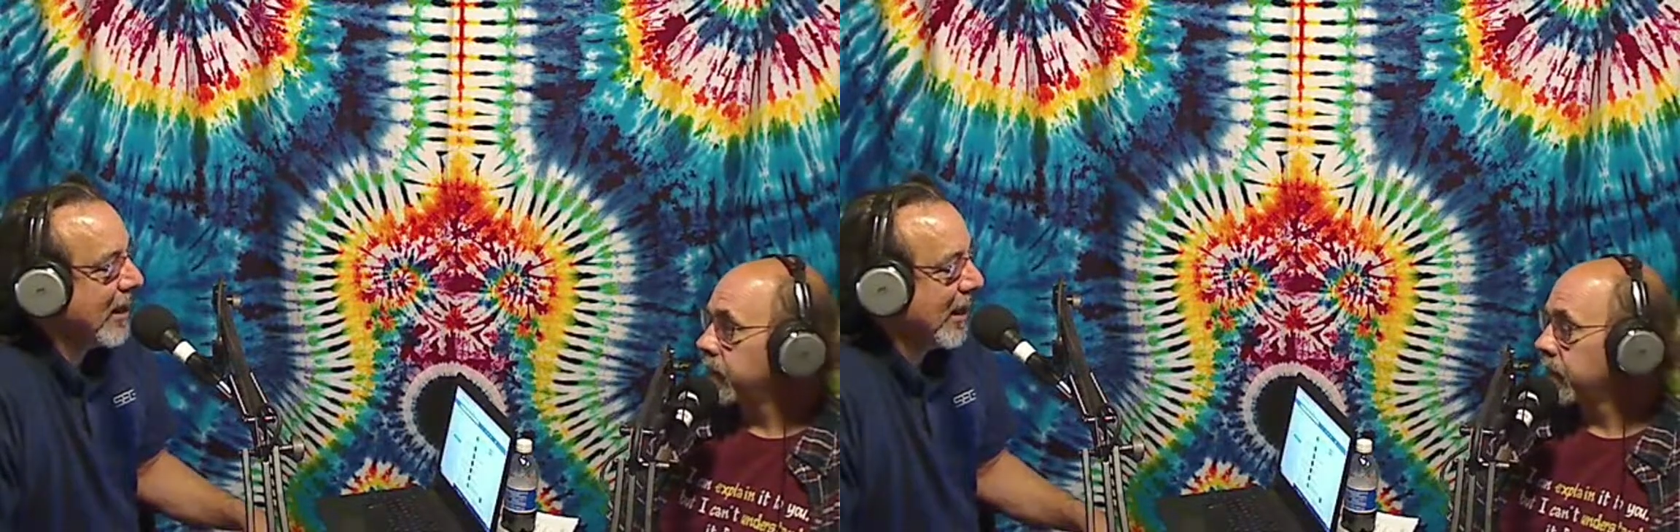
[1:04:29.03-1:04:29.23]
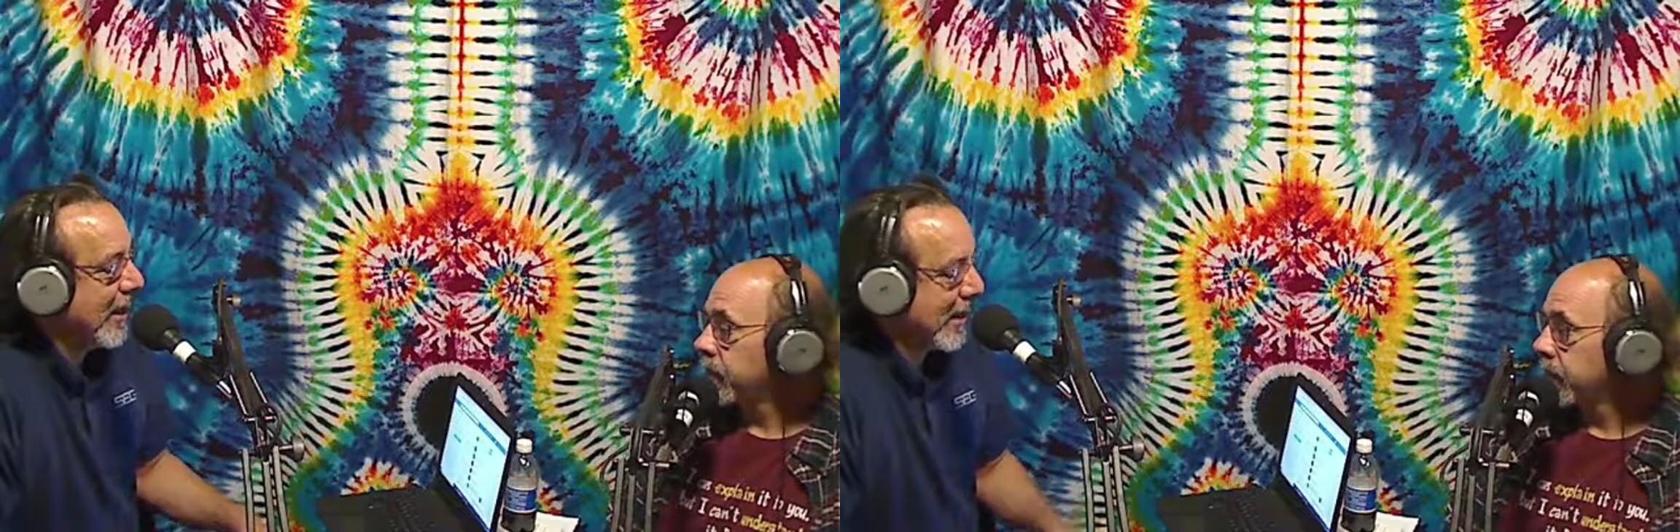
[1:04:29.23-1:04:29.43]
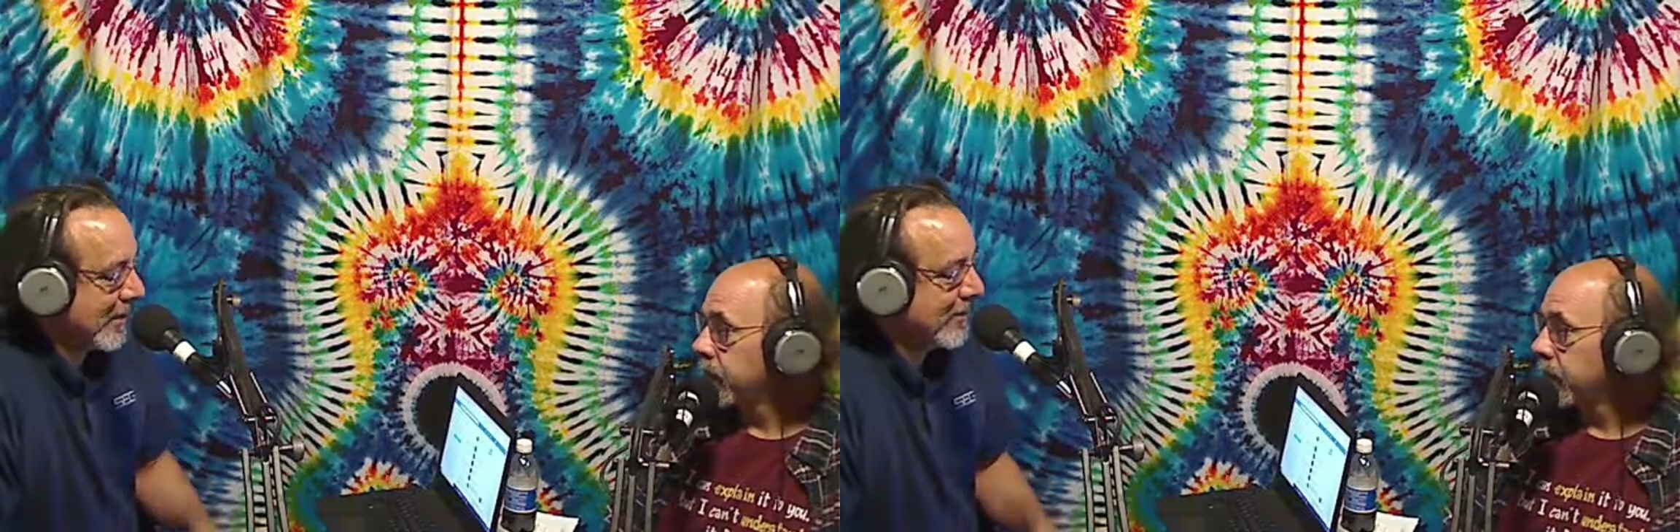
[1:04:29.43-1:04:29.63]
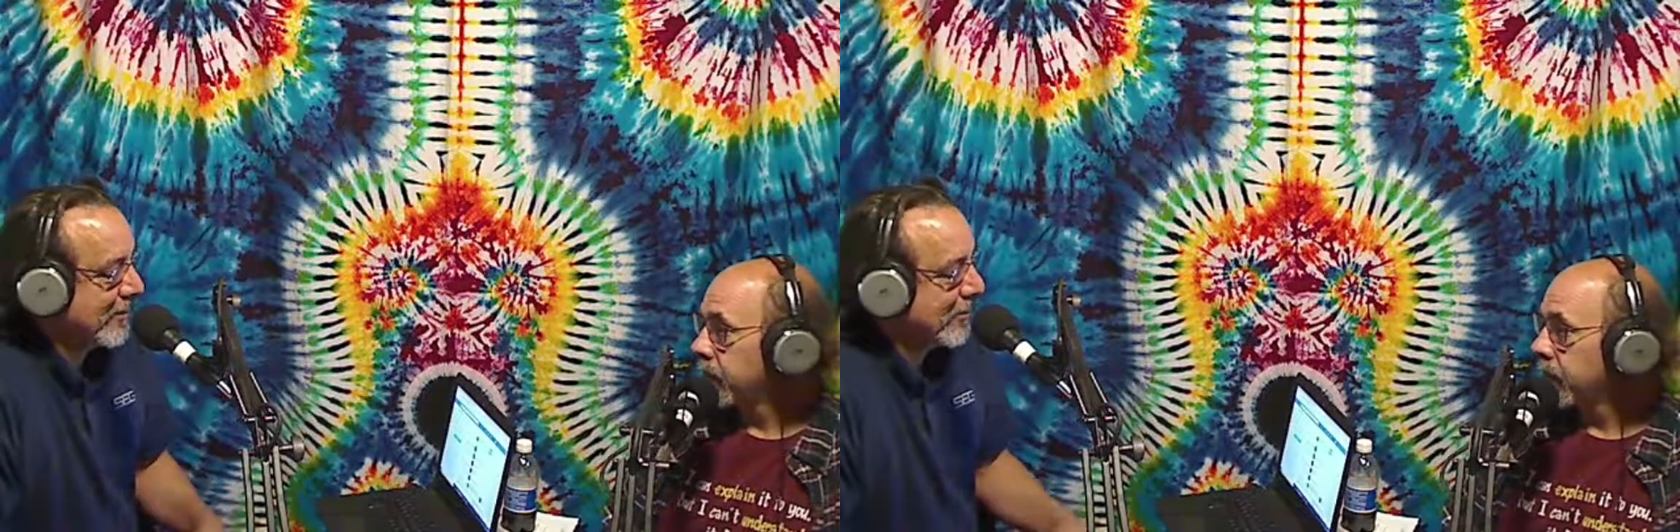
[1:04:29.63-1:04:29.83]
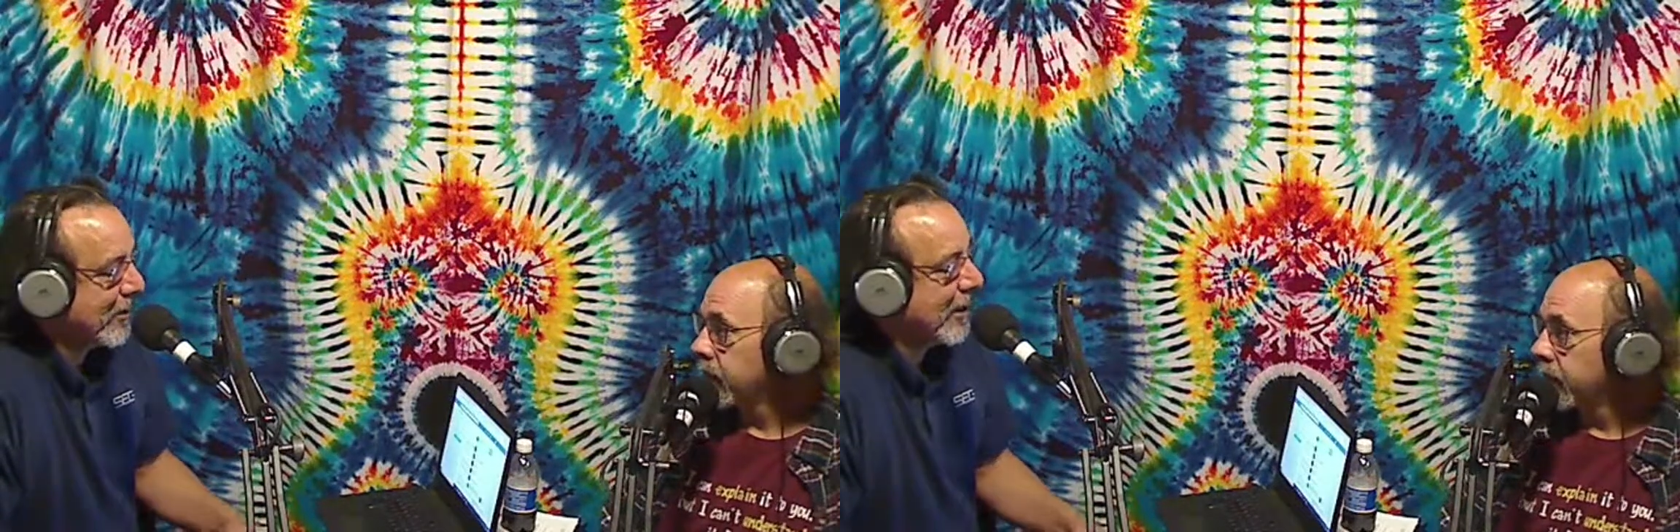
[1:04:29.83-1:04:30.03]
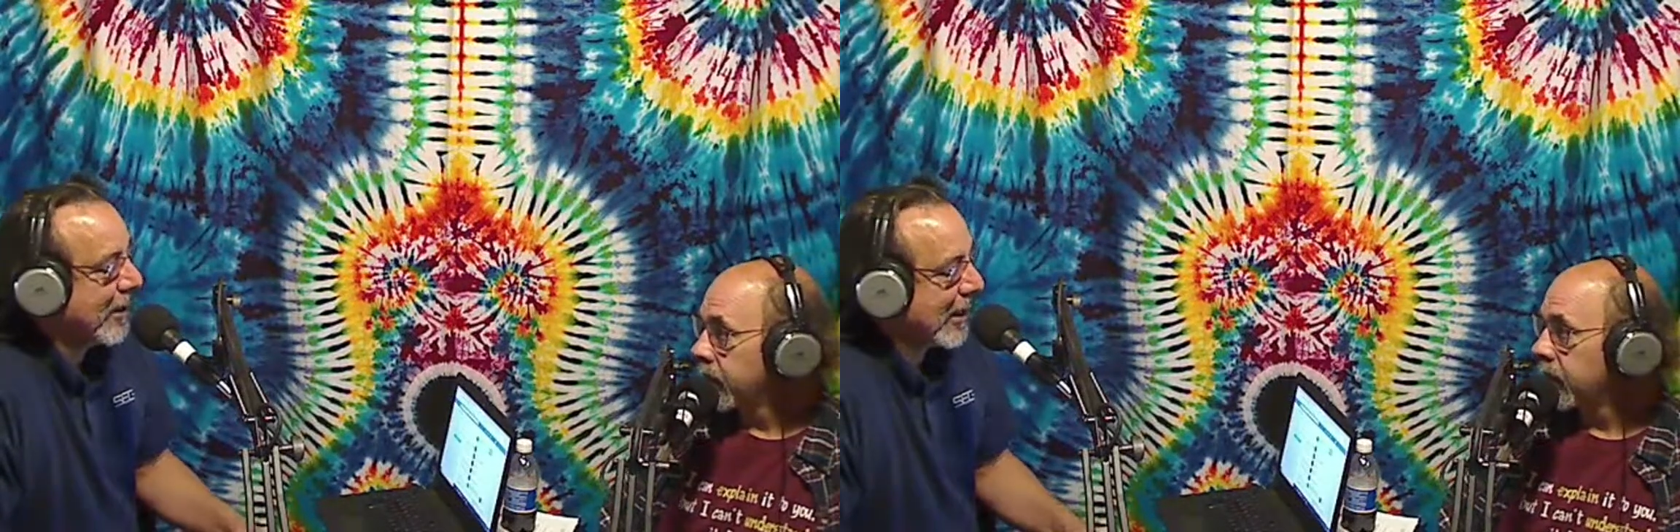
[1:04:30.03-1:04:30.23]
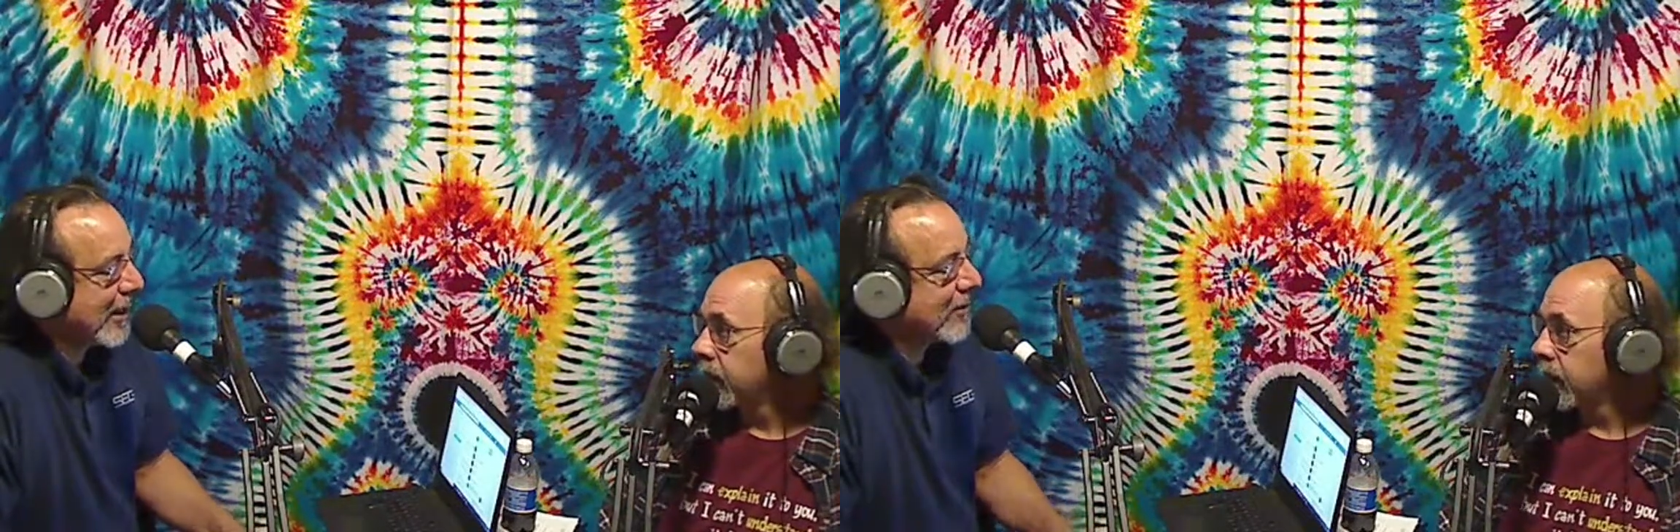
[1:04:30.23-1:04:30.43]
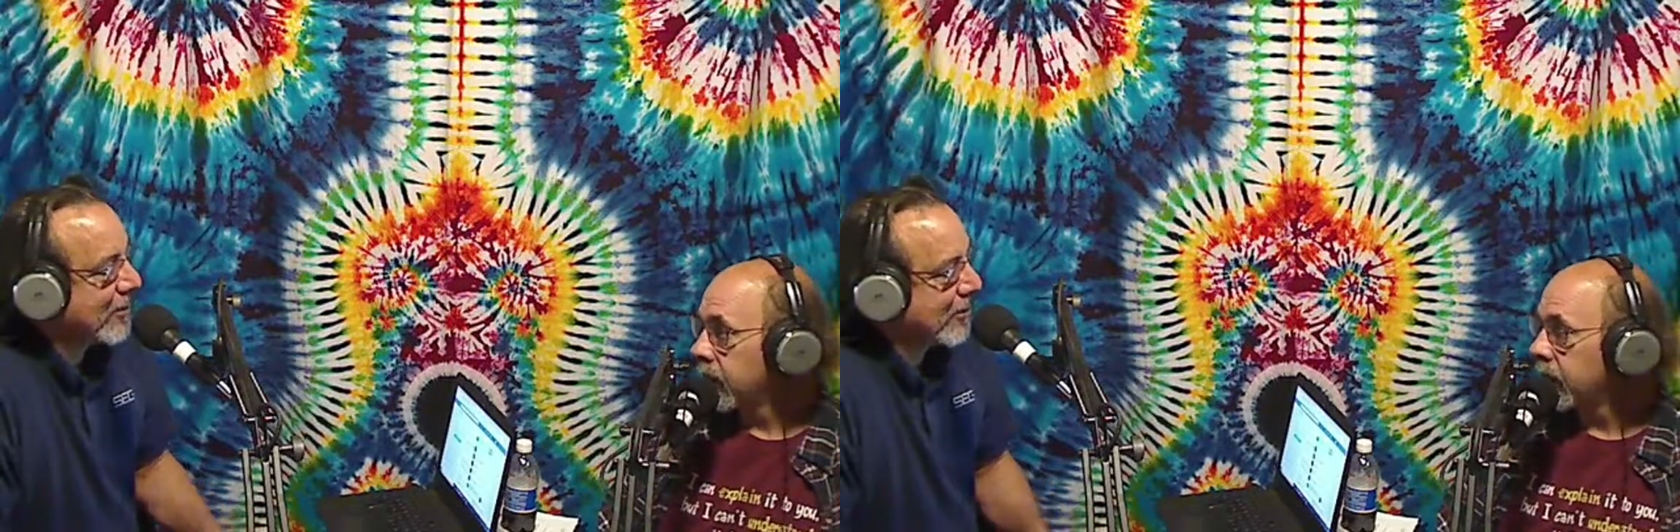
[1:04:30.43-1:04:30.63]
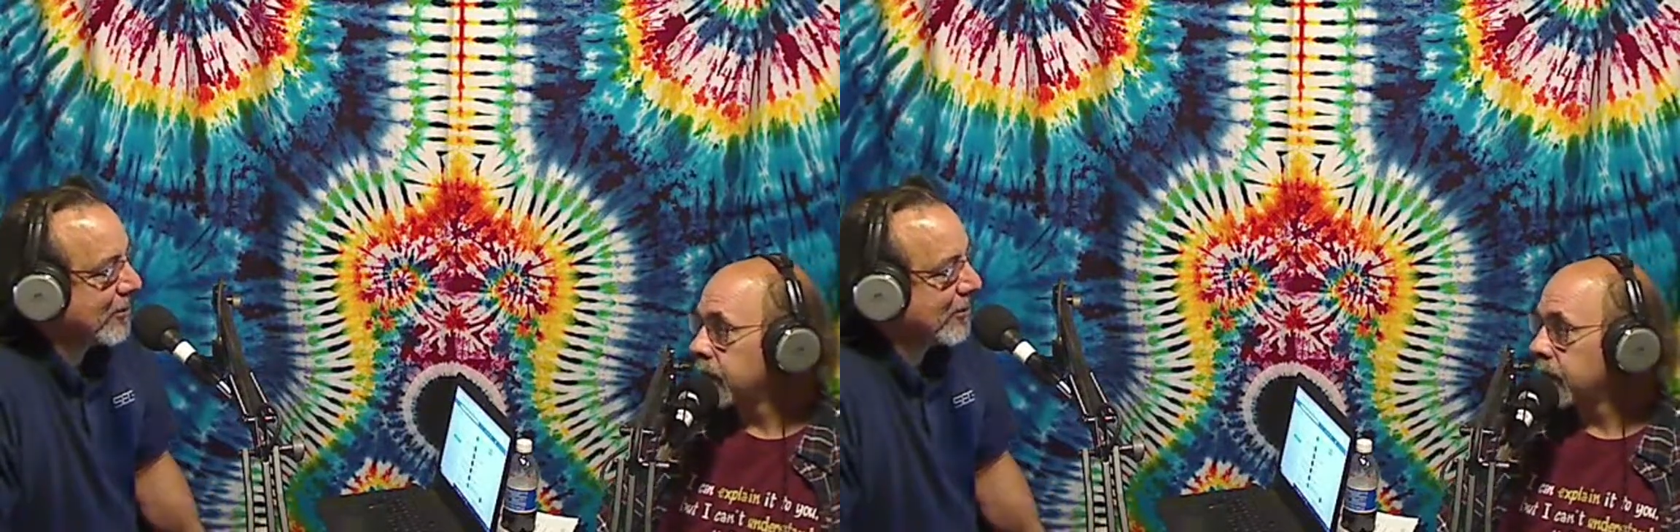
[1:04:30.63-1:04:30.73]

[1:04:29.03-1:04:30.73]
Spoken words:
I'd have to agree